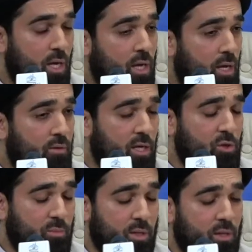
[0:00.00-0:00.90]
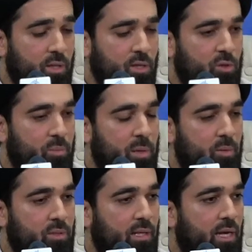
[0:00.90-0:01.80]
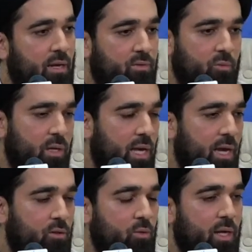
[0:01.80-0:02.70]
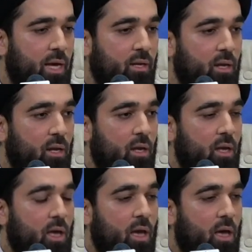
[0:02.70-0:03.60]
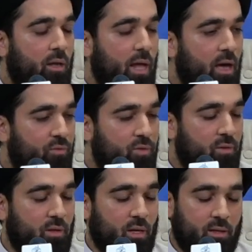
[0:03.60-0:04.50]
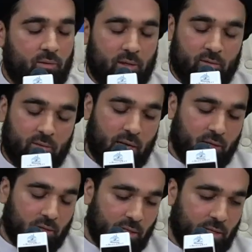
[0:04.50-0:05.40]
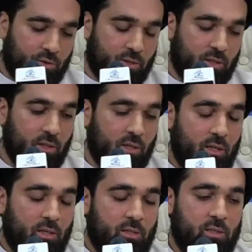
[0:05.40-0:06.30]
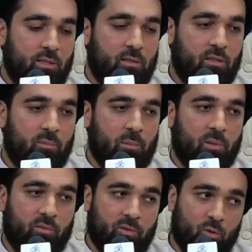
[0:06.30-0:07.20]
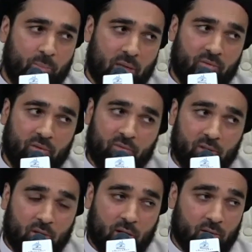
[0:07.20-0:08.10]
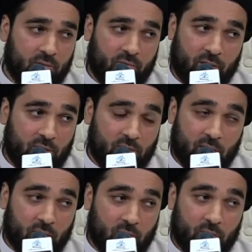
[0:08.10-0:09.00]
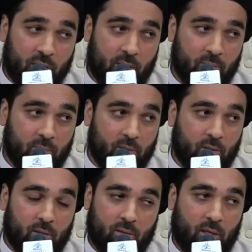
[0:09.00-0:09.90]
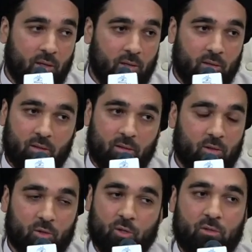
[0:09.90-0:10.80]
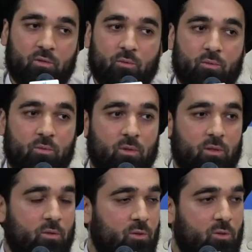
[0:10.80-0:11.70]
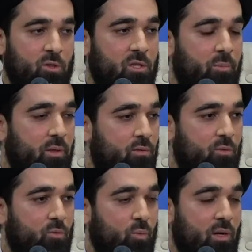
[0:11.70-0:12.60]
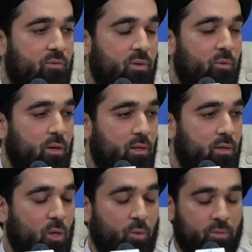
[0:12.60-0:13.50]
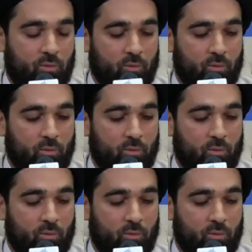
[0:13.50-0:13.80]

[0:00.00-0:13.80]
endanger endanger people's lives and we can't do that and after the and the entire lecture she said to me but if you pay $50 for each kilogram then you're good to to, to ship it to wherever you want to go to